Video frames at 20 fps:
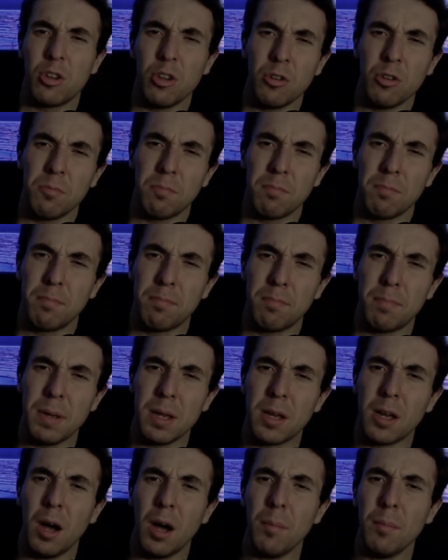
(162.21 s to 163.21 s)
To
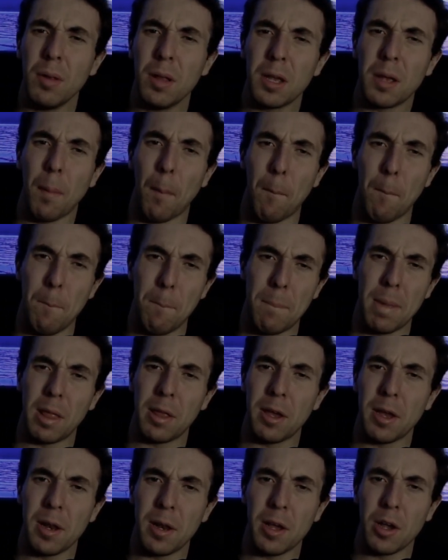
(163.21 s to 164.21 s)
become like a
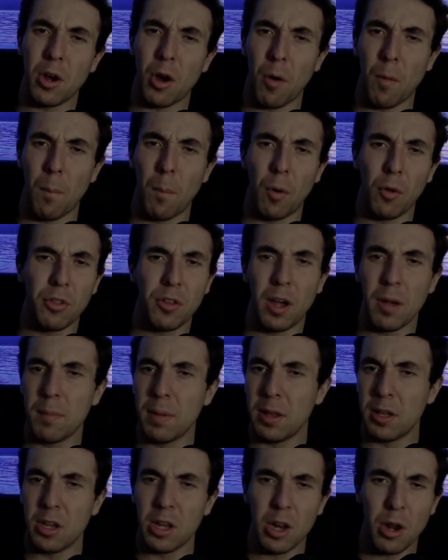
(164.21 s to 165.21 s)
millionaire,
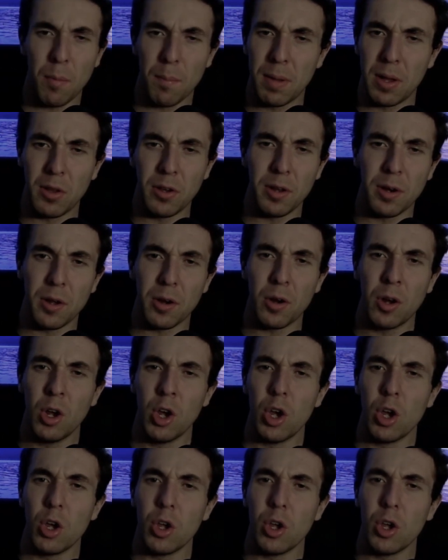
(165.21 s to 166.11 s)
multimillionaire, billionaire,